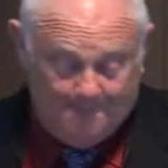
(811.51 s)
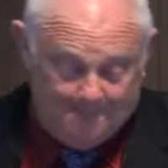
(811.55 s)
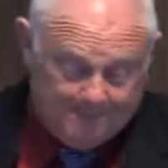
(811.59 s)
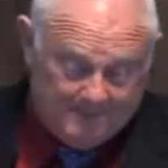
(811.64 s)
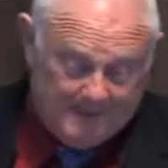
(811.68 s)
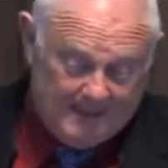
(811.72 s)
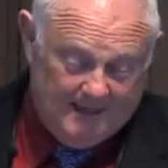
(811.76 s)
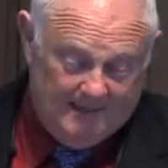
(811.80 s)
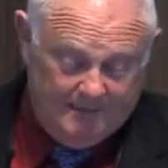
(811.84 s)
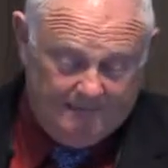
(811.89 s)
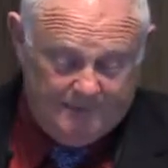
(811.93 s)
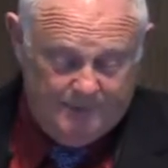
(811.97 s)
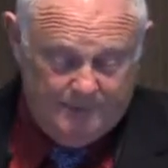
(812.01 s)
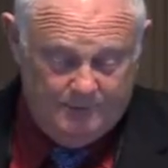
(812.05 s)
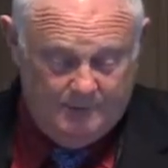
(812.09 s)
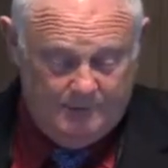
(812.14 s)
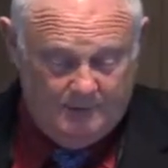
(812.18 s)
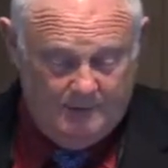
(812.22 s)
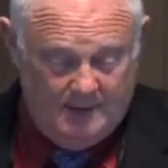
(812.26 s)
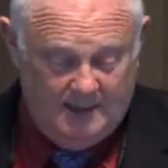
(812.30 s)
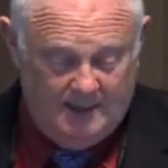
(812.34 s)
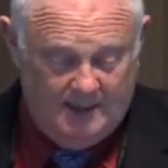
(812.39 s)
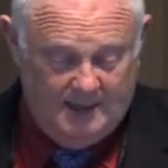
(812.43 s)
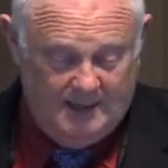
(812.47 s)
if
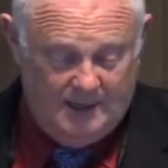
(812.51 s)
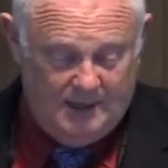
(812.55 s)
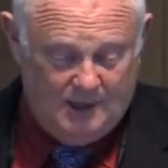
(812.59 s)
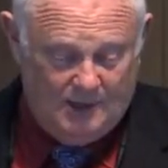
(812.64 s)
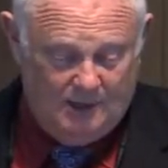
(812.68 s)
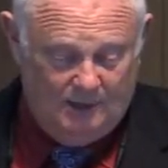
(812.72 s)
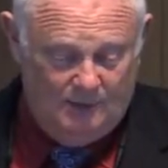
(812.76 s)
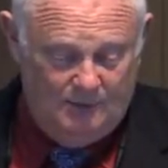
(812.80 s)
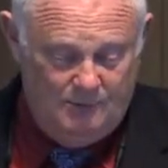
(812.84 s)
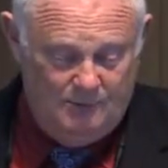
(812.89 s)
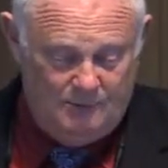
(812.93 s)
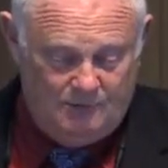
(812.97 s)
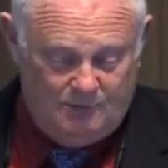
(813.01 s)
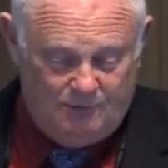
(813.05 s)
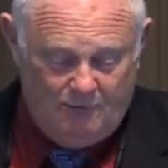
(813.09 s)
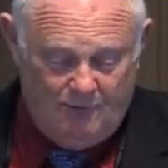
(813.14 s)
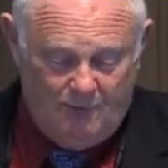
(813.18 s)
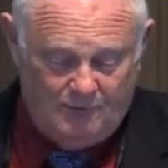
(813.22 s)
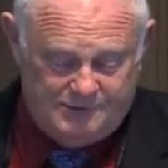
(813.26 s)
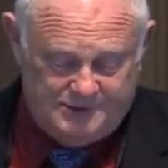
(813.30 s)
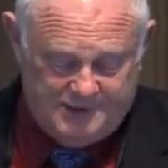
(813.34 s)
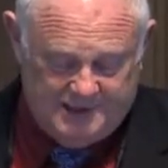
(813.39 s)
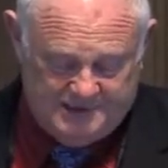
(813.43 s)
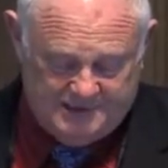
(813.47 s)
you uh, include
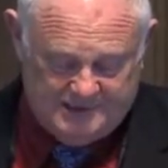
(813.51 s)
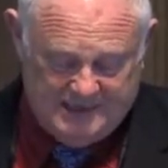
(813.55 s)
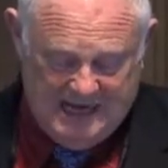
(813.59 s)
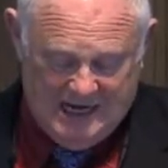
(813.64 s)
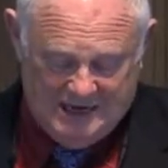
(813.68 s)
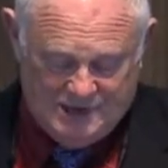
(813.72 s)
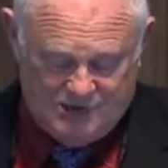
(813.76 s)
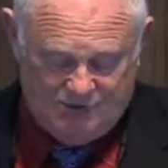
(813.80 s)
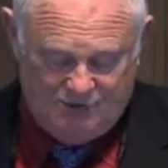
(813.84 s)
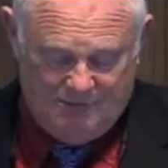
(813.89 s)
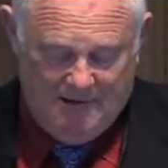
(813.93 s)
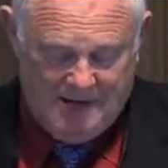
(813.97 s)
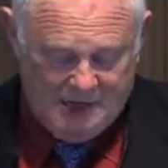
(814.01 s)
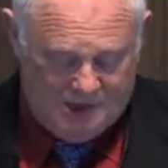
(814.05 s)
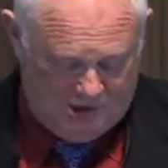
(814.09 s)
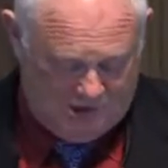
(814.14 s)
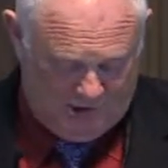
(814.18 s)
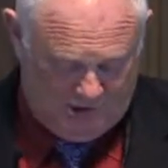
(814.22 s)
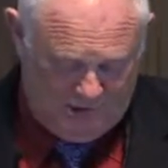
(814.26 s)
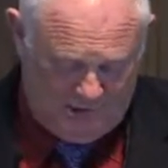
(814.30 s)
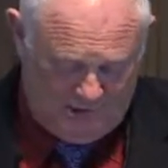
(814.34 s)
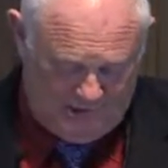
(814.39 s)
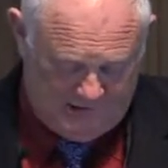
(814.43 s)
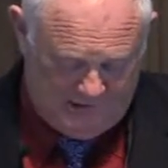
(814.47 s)
gross
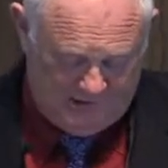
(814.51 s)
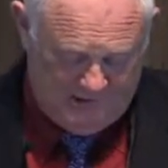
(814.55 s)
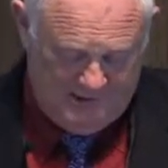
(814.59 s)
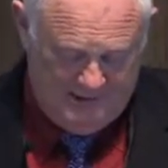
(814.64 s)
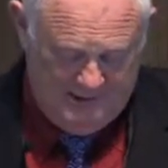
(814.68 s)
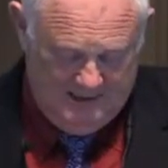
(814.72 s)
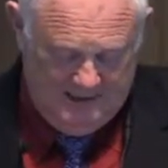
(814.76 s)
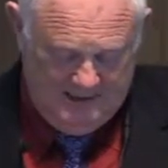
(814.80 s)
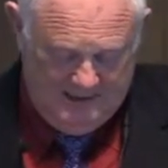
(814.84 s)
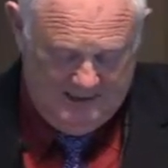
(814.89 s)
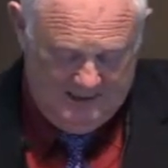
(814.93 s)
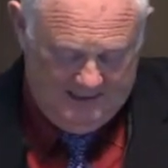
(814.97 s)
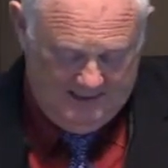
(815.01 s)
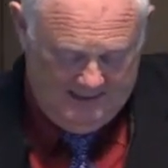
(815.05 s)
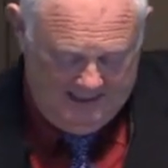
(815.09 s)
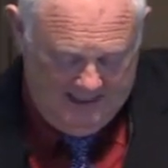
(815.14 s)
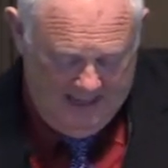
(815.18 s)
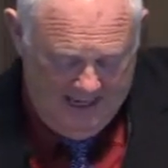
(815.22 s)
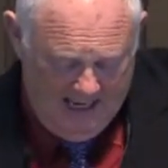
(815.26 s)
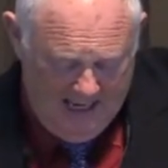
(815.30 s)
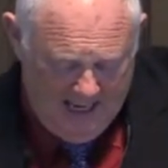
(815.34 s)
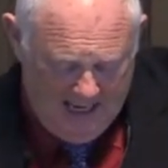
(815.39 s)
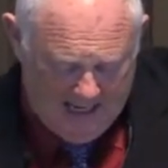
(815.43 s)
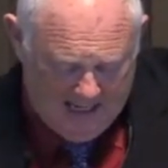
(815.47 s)
exaggerations,
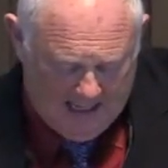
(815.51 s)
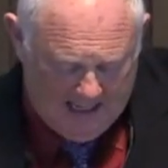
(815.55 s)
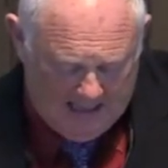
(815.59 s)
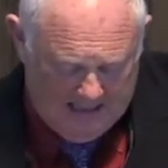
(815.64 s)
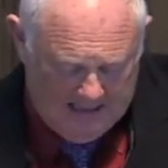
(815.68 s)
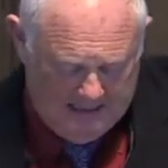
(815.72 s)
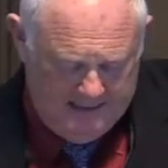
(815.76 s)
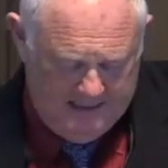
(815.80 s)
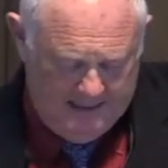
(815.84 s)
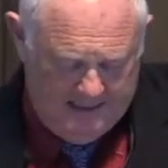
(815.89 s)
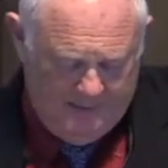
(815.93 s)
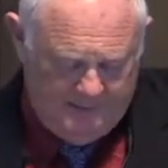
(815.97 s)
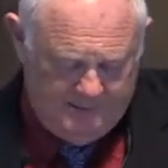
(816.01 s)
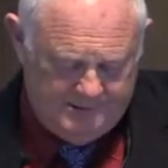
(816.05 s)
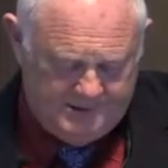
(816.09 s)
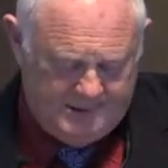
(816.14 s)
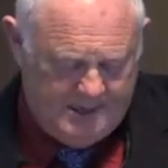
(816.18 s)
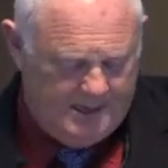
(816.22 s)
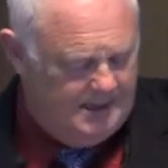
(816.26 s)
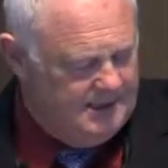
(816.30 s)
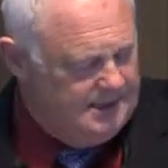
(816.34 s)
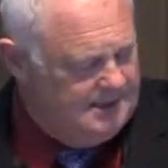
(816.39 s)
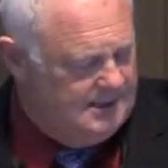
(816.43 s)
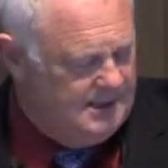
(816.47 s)
yeah, you know, it's
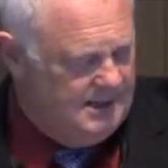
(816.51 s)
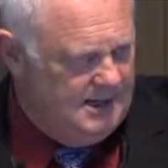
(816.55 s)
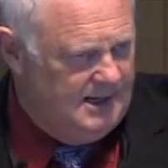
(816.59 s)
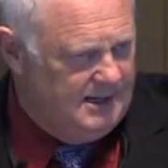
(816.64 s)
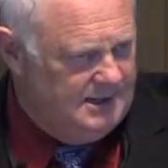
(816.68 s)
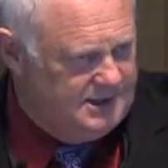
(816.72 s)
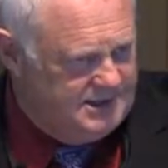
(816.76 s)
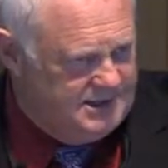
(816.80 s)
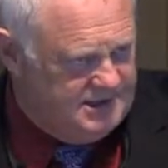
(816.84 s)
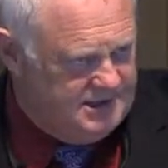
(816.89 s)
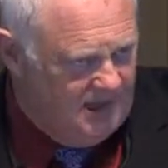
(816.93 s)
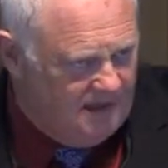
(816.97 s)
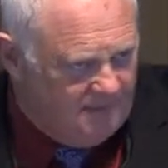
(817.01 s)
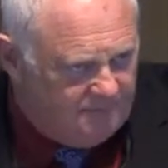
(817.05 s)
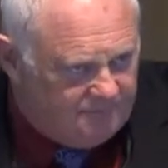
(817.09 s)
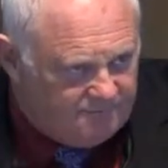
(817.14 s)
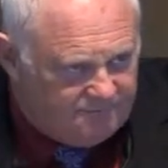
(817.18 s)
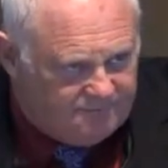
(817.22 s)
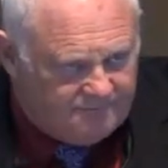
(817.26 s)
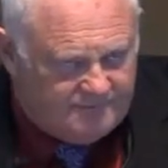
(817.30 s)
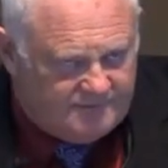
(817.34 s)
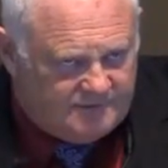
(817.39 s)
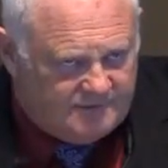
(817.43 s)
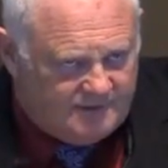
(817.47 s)
kind of kind of
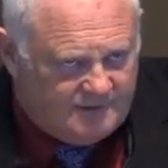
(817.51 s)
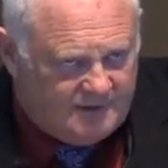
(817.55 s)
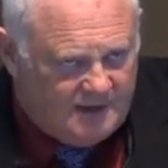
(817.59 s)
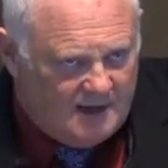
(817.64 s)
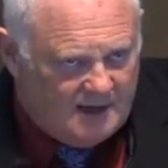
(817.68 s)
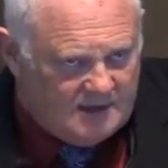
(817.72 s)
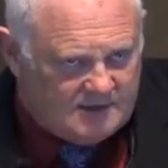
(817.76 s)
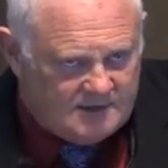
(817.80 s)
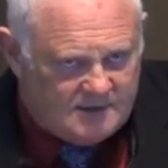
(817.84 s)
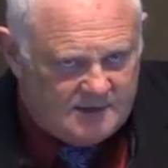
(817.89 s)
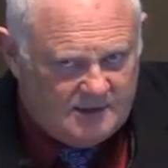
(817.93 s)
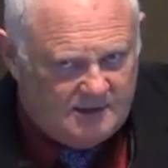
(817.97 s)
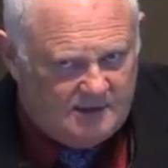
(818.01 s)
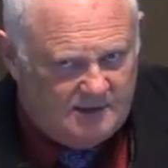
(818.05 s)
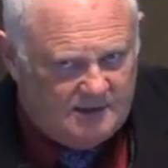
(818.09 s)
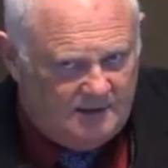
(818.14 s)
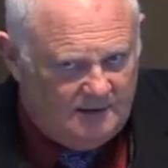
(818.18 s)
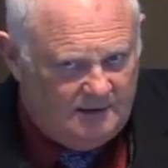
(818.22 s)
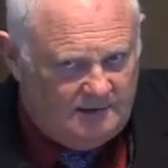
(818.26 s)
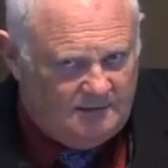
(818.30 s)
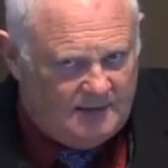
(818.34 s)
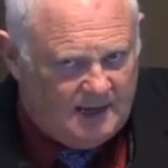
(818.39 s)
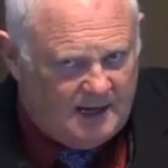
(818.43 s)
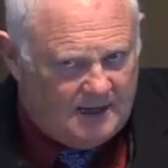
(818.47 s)
tough to not conclude.